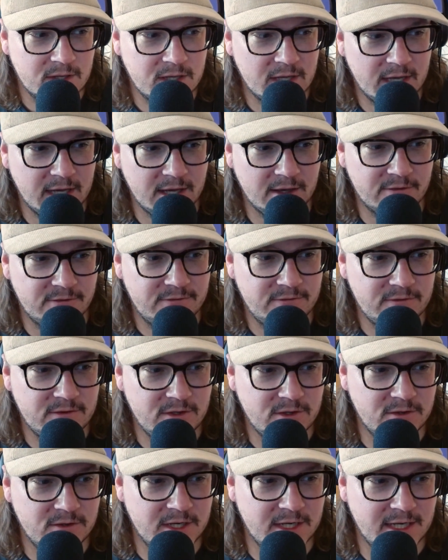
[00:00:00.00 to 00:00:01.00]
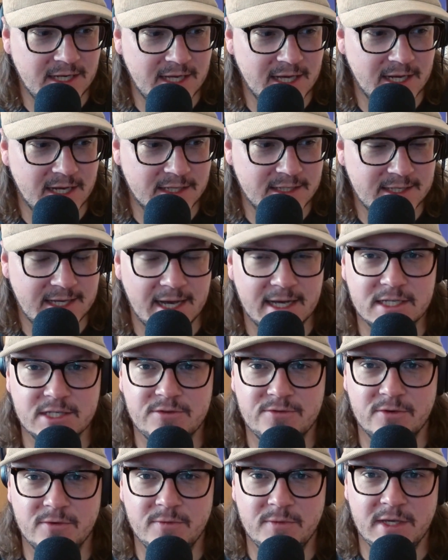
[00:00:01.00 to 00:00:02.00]
if you didn't get a
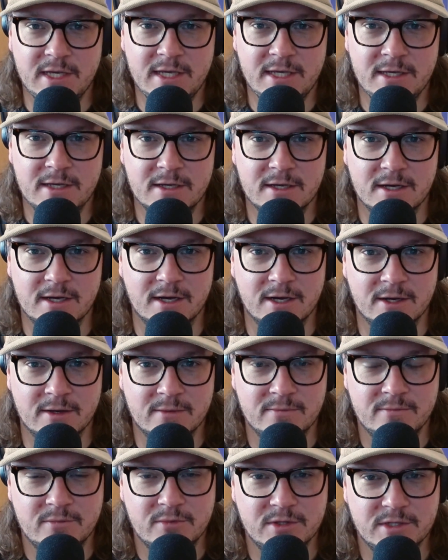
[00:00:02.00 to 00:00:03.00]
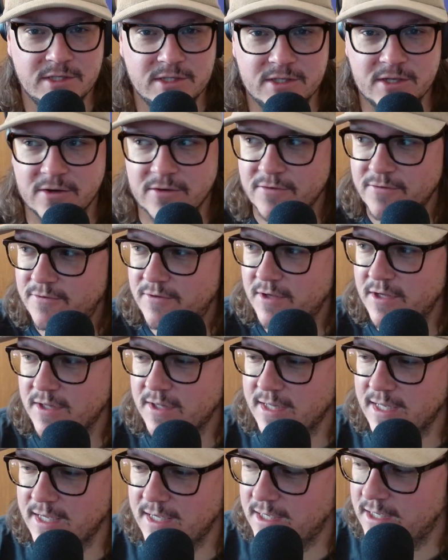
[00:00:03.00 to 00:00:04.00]
text from me, please don't feel
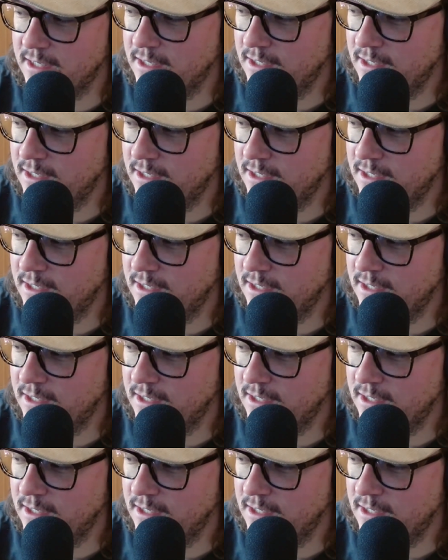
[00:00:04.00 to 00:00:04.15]
like